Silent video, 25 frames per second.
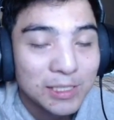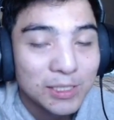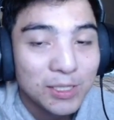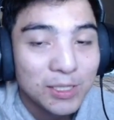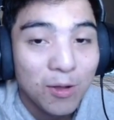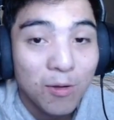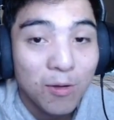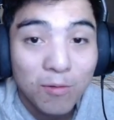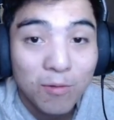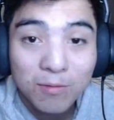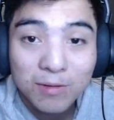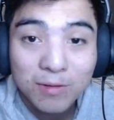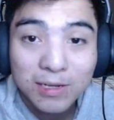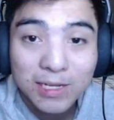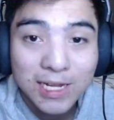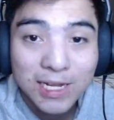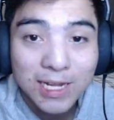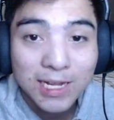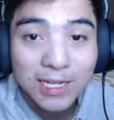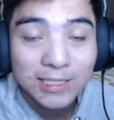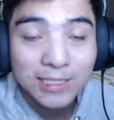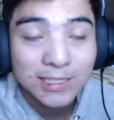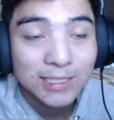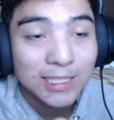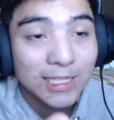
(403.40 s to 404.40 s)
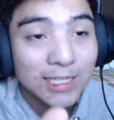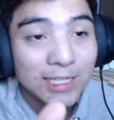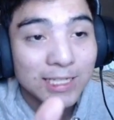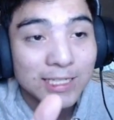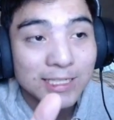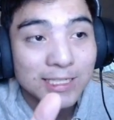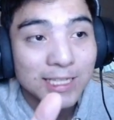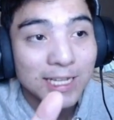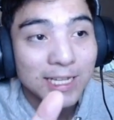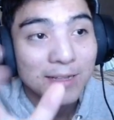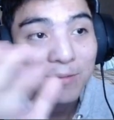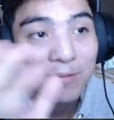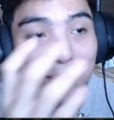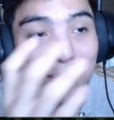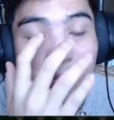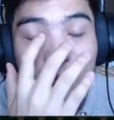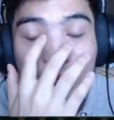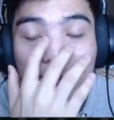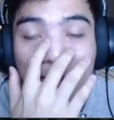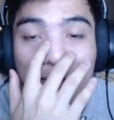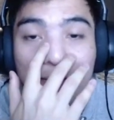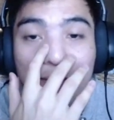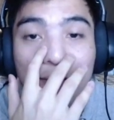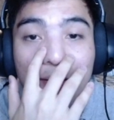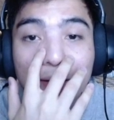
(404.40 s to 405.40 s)
So yeah, that is the,
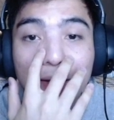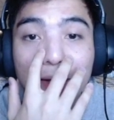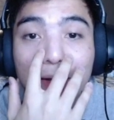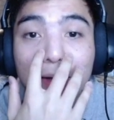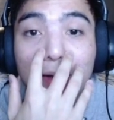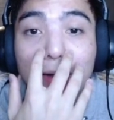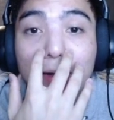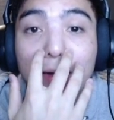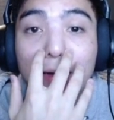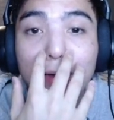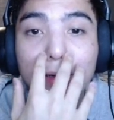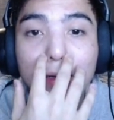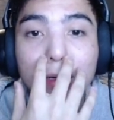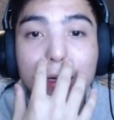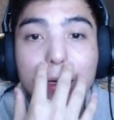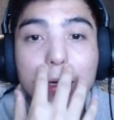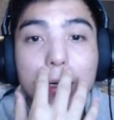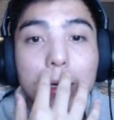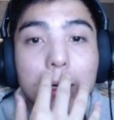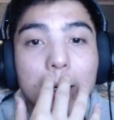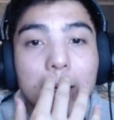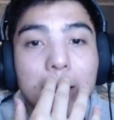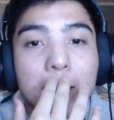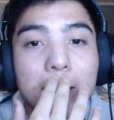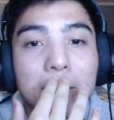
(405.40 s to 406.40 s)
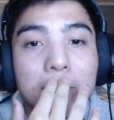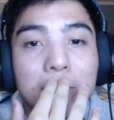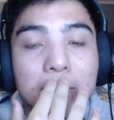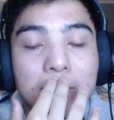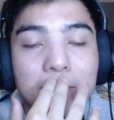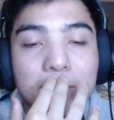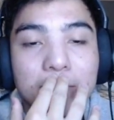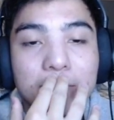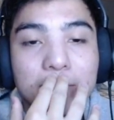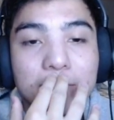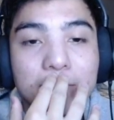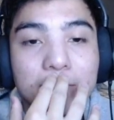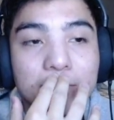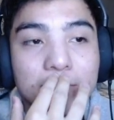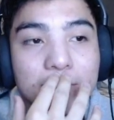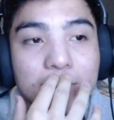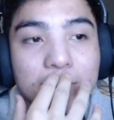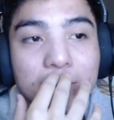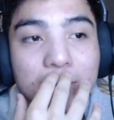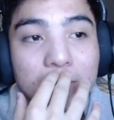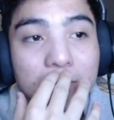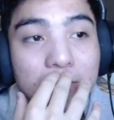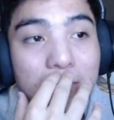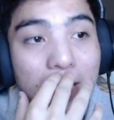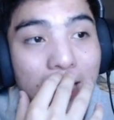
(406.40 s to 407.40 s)
my um
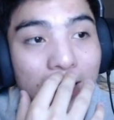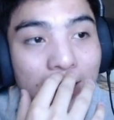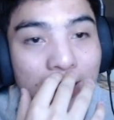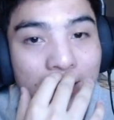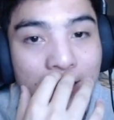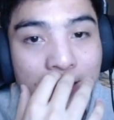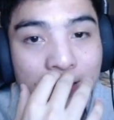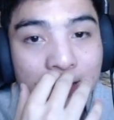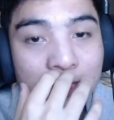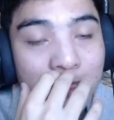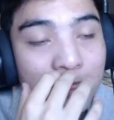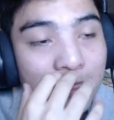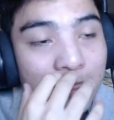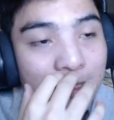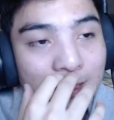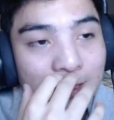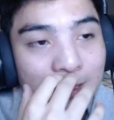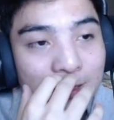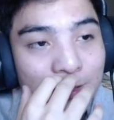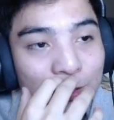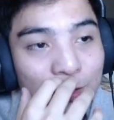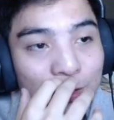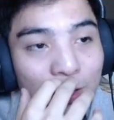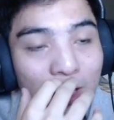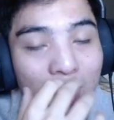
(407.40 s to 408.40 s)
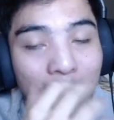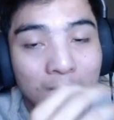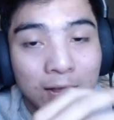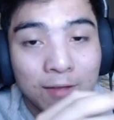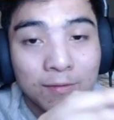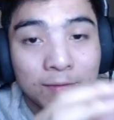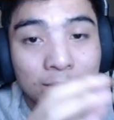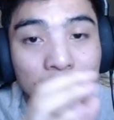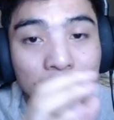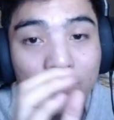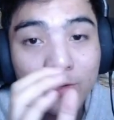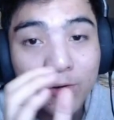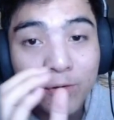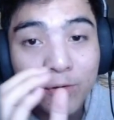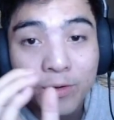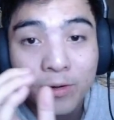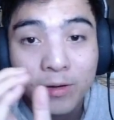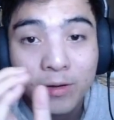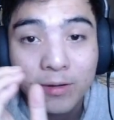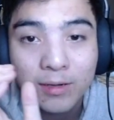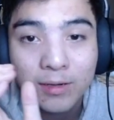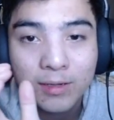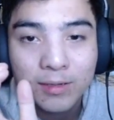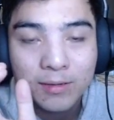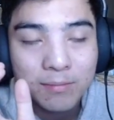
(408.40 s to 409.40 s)
bad things. So I have
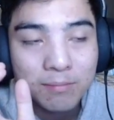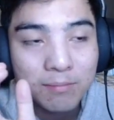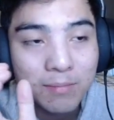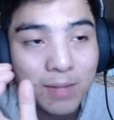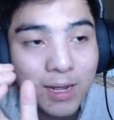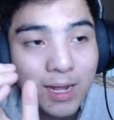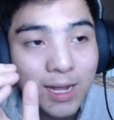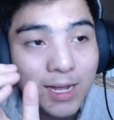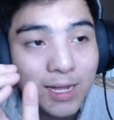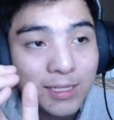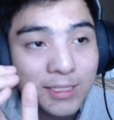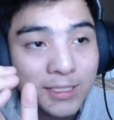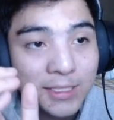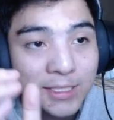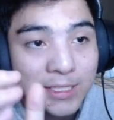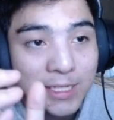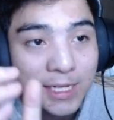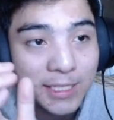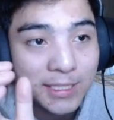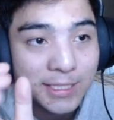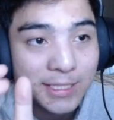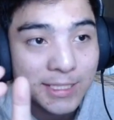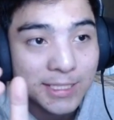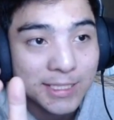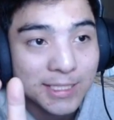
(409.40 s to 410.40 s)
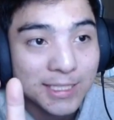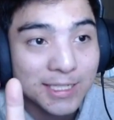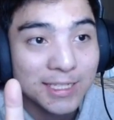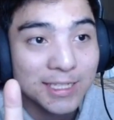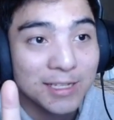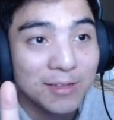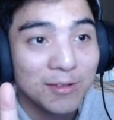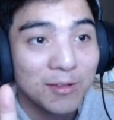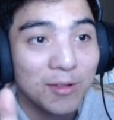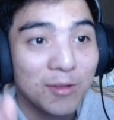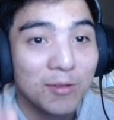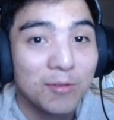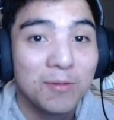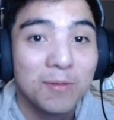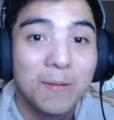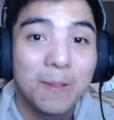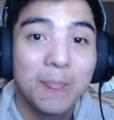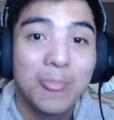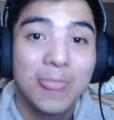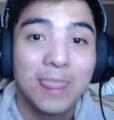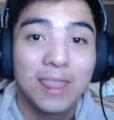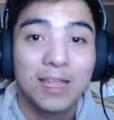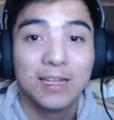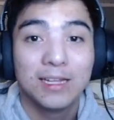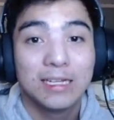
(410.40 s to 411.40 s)
very anxious, you know.
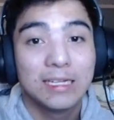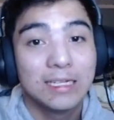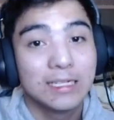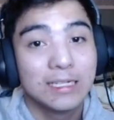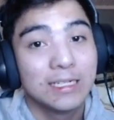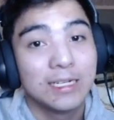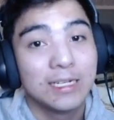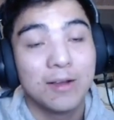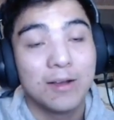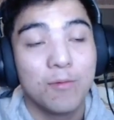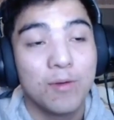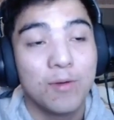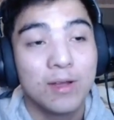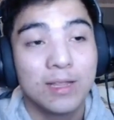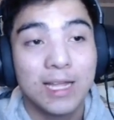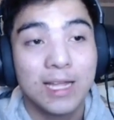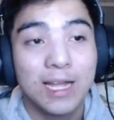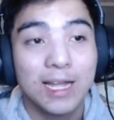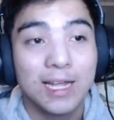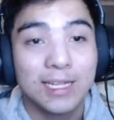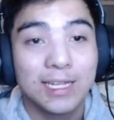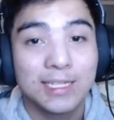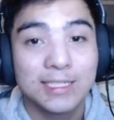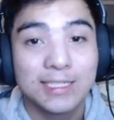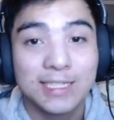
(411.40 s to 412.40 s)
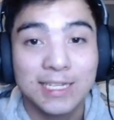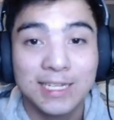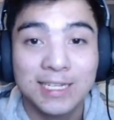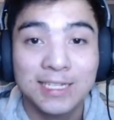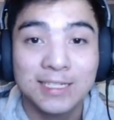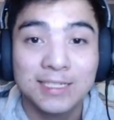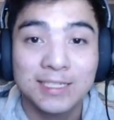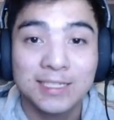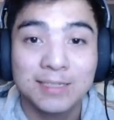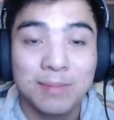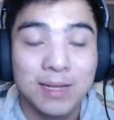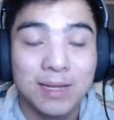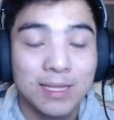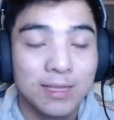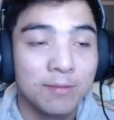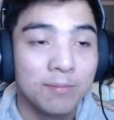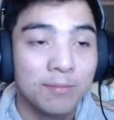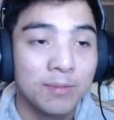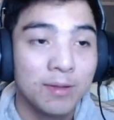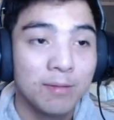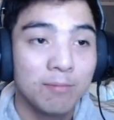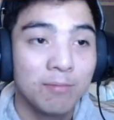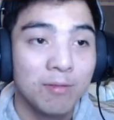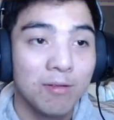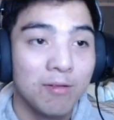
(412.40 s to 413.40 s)
When I see many
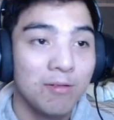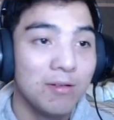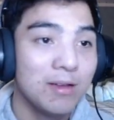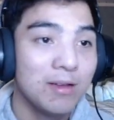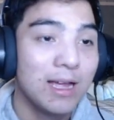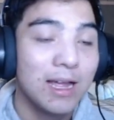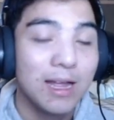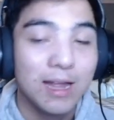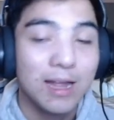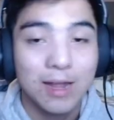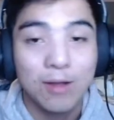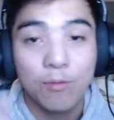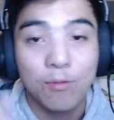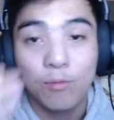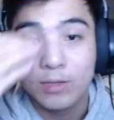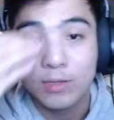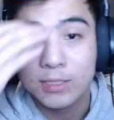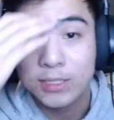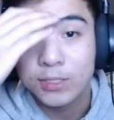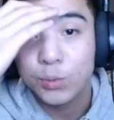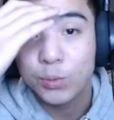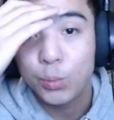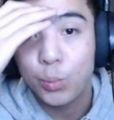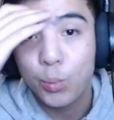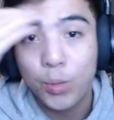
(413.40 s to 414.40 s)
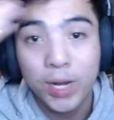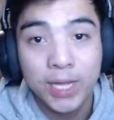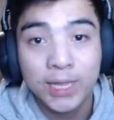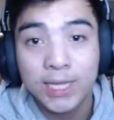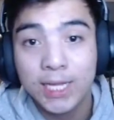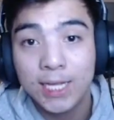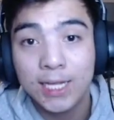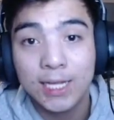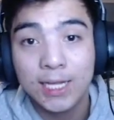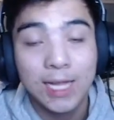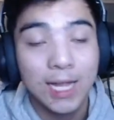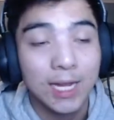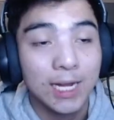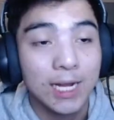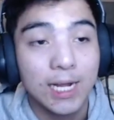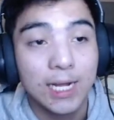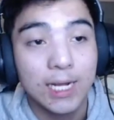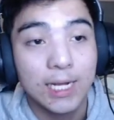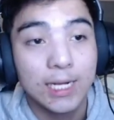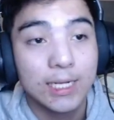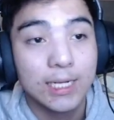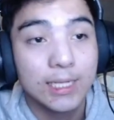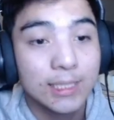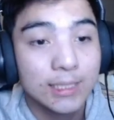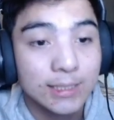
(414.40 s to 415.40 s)
people, I was sweating like
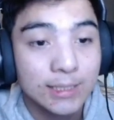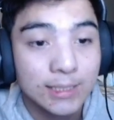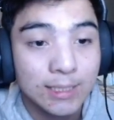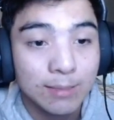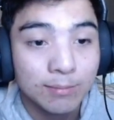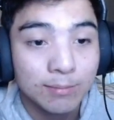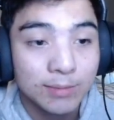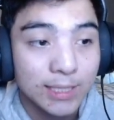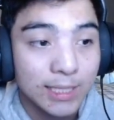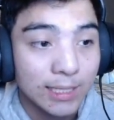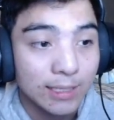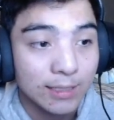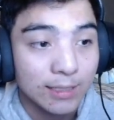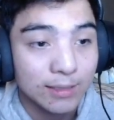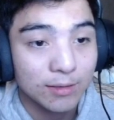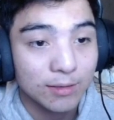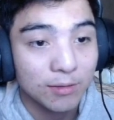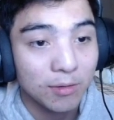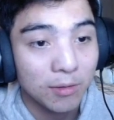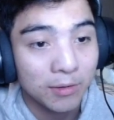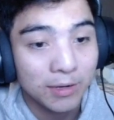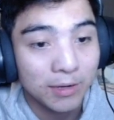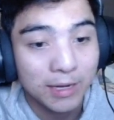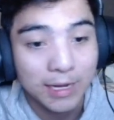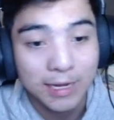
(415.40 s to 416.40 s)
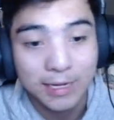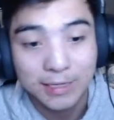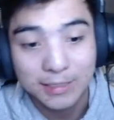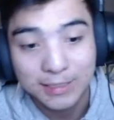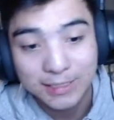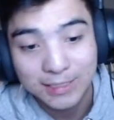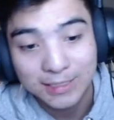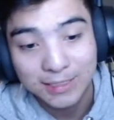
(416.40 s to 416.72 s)
a something. Okay.